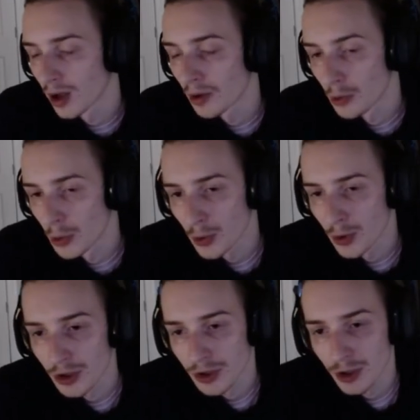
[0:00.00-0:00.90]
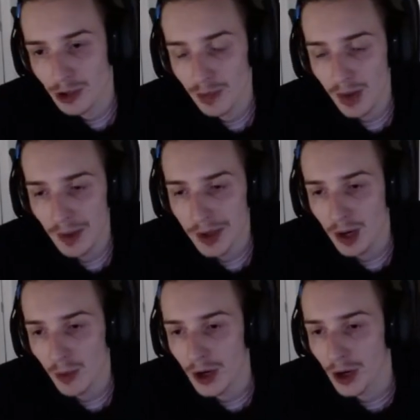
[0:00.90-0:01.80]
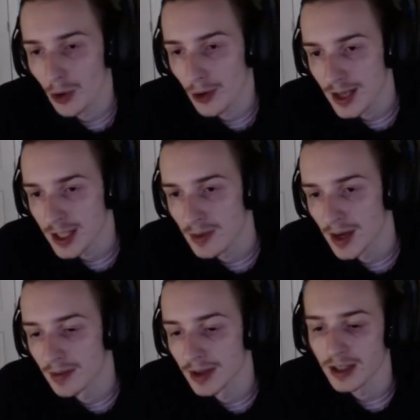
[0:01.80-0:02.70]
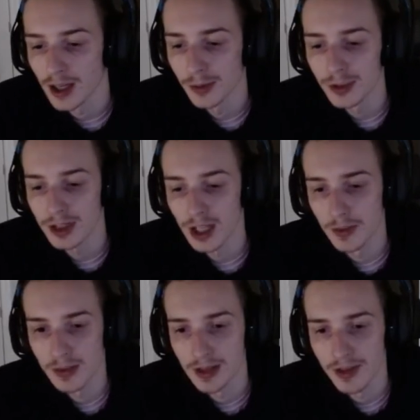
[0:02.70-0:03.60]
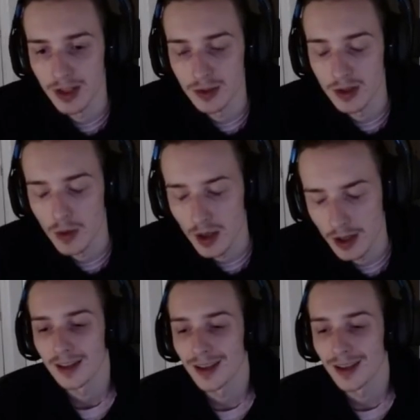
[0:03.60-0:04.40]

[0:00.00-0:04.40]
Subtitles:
rune, you're probably going to want to go green smite because it helps you set up team fights really well.